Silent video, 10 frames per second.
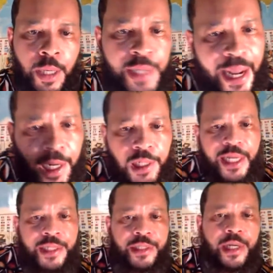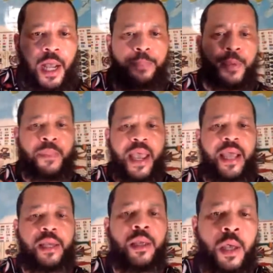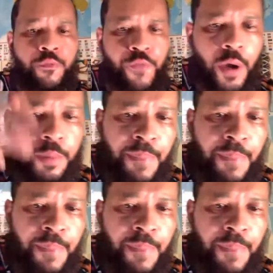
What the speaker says: They cleaned it up and made it for the